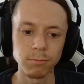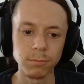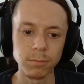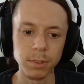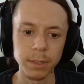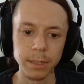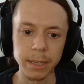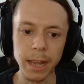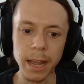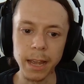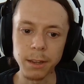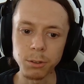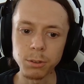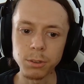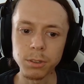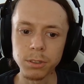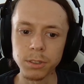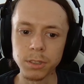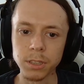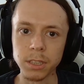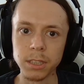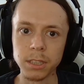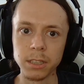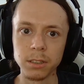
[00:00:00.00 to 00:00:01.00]
yeah, you
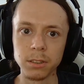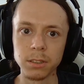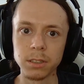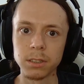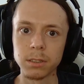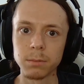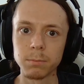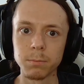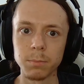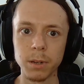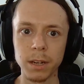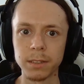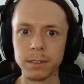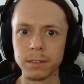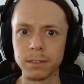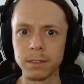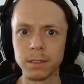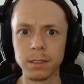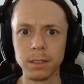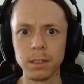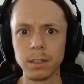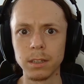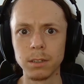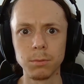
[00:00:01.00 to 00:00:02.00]
could hear it, but
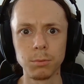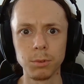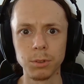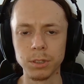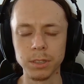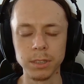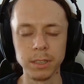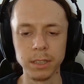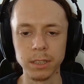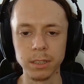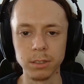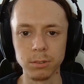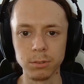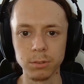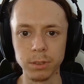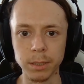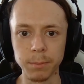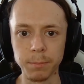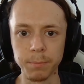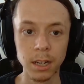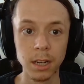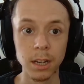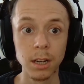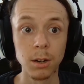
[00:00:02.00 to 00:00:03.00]
it wasn't
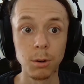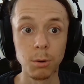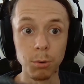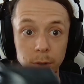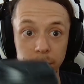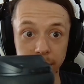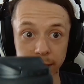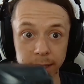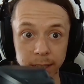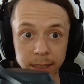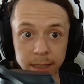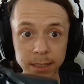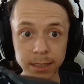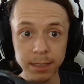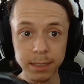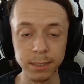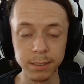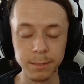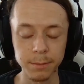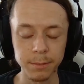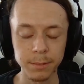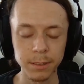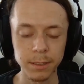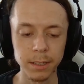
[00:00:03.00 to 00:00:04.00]
extreme. With
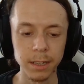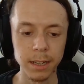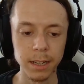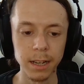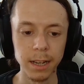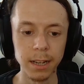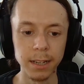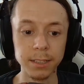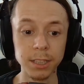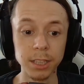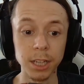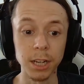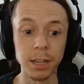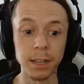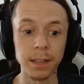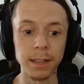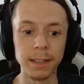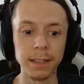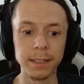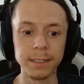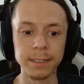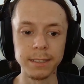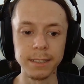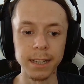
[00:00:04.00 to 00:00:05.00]
these,
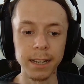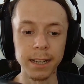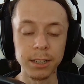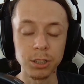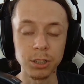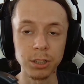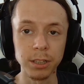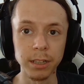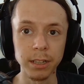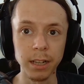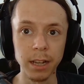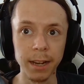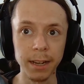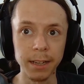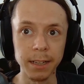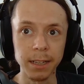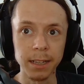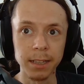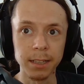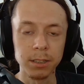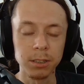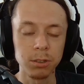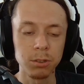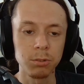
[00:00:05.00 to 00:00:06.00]
it's actually like
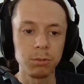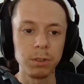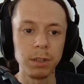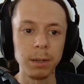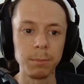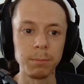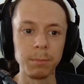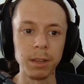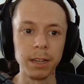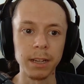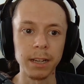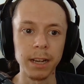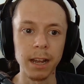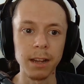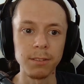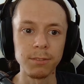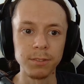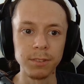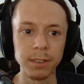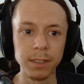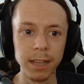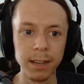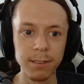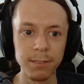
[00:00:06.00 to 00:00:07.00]
extreme. Like I've
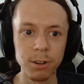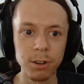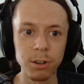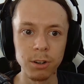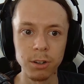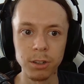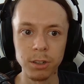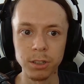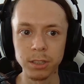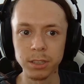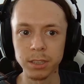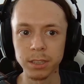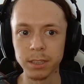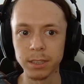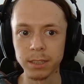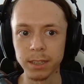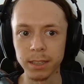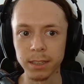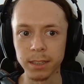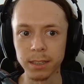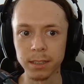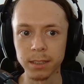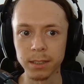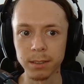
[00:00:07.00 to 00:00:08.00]
never heard
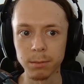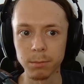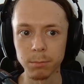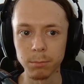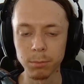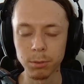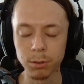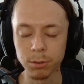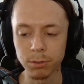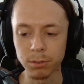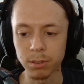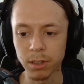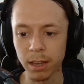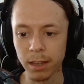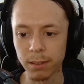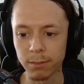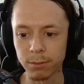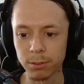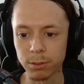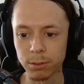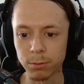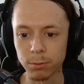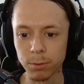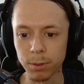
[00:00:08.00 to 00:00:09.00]
another Bluetooth
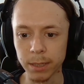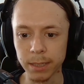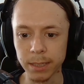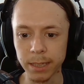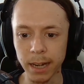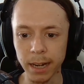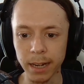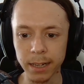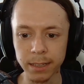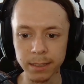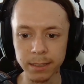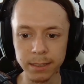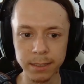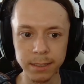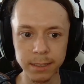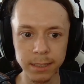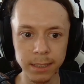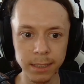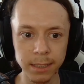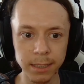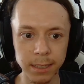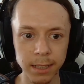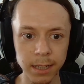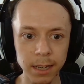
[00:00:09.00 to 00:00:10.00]
headphone where the
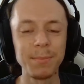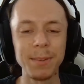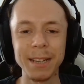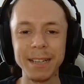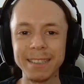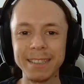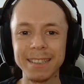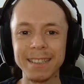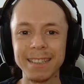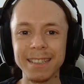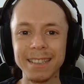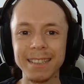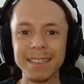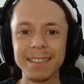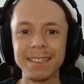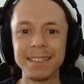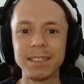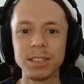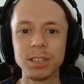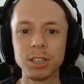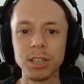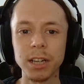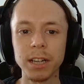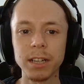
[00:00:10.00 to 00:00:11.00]
ANC basically
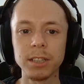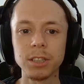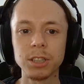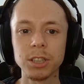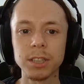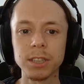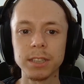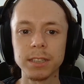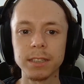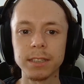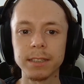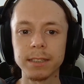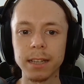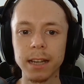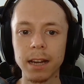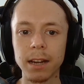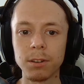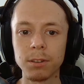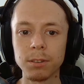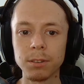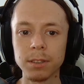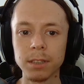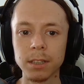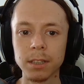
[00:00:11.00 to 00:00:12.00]
changes the
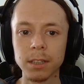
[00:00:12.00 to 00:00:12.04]
sound,